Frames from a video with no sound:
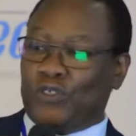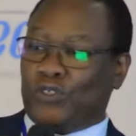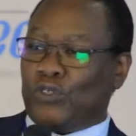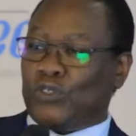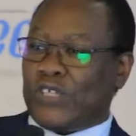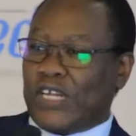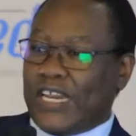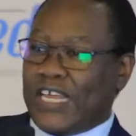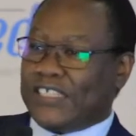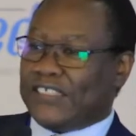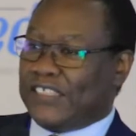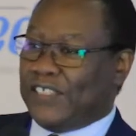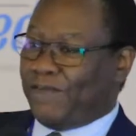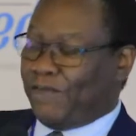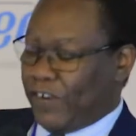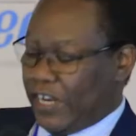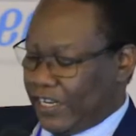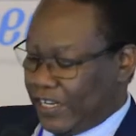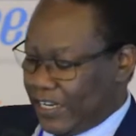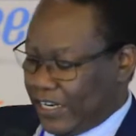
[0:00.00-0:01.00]
socialize
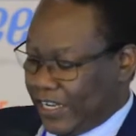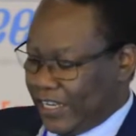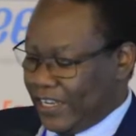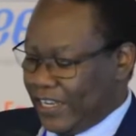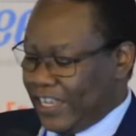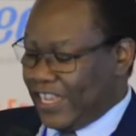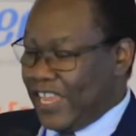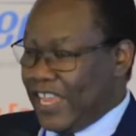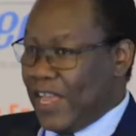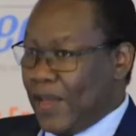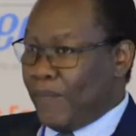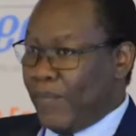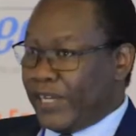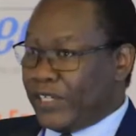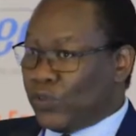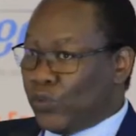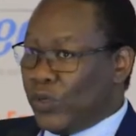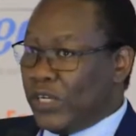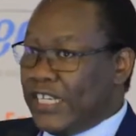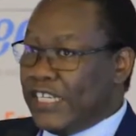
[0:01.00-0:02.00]
differently.
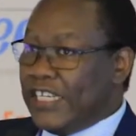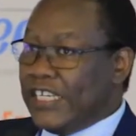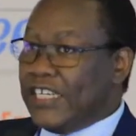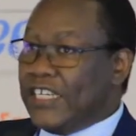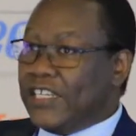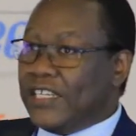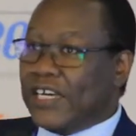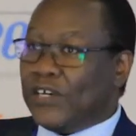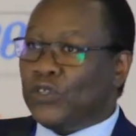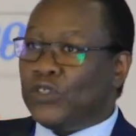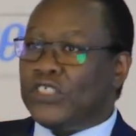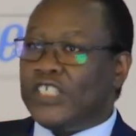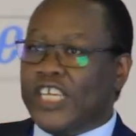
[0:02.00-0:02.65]
But we need those